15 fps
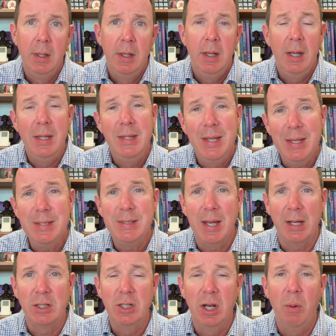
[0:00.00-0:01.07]
In this
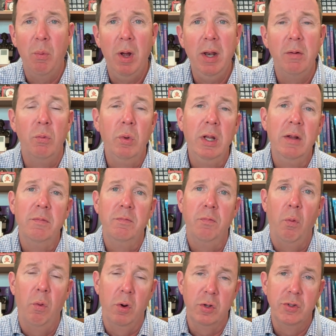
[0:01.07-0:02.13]
section, I want to
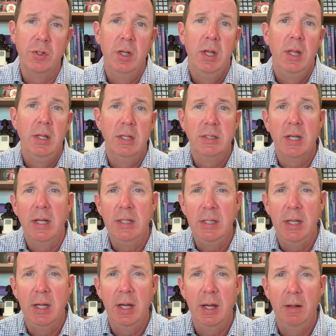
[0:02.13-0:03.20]
reinforce this
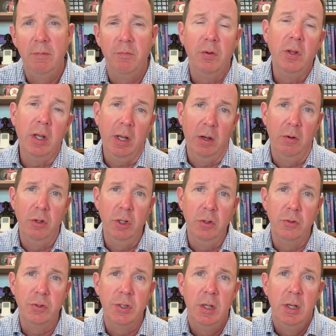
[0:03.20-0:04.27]
idea and further
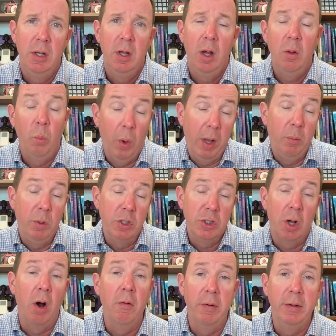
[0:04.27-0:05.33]
introduce the way we
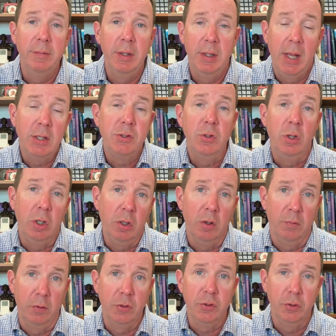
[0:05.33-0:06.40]
solve it, and that's through the
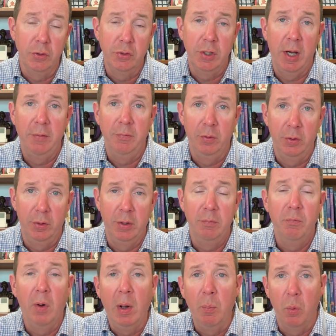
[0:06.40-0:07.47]
Universal Design for Learning
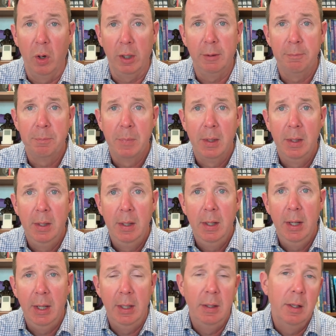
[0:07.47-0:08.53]
framework.
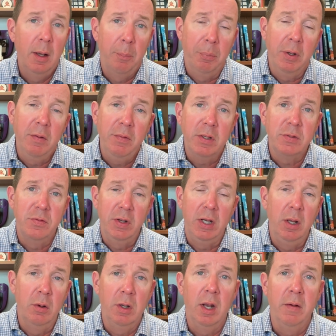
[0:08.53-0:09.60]
And a previous
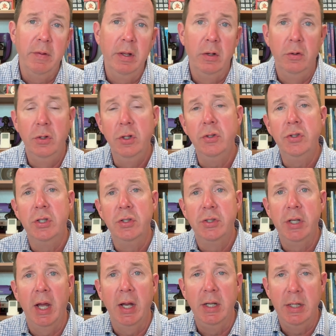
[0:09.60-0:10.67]
video kind of introduces
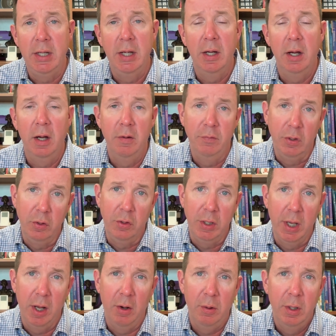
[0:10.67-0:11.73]
the idea of
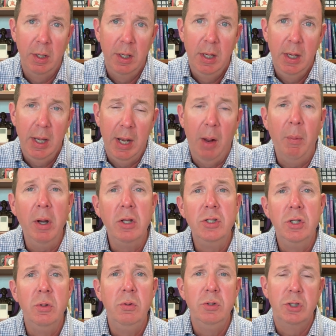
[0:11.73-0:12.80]
UDL, and I want to
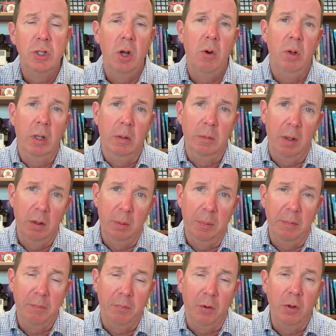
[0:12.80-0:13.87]
do so a little
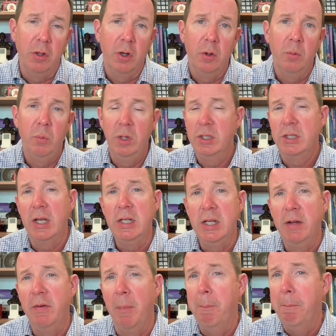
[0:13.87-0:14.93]
bit further with this idea
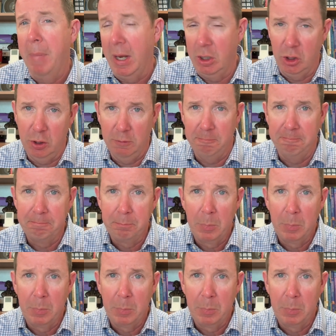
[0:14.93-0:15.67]
of a menu.